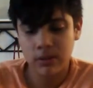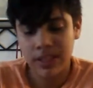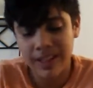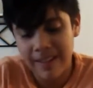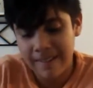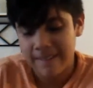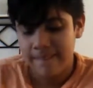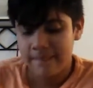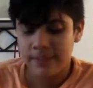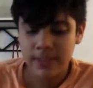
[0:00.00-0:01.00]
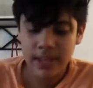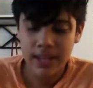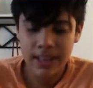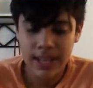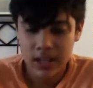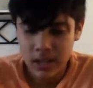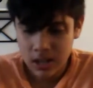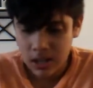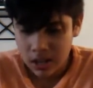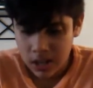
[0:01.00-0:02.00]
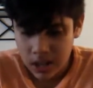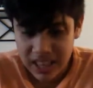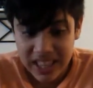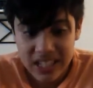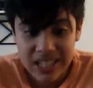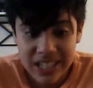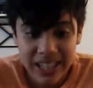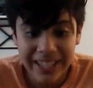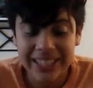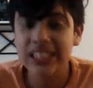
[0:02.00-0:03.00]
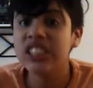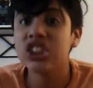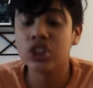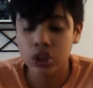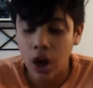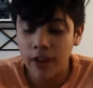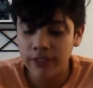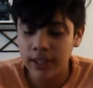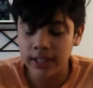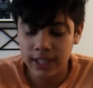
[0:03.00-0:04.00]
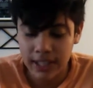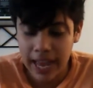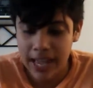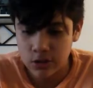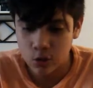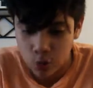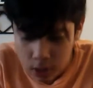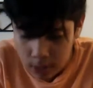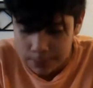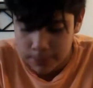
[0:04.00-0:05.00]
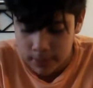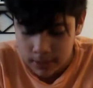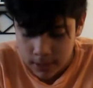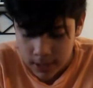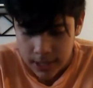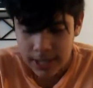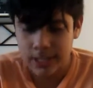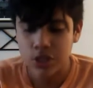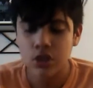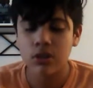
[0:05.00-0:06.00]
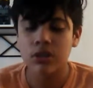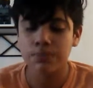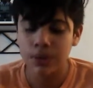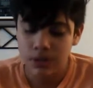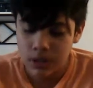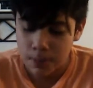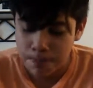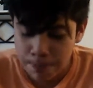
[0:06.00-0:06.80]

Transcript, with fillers: Wow. like, this, like this is soft and it has grip. It still exposes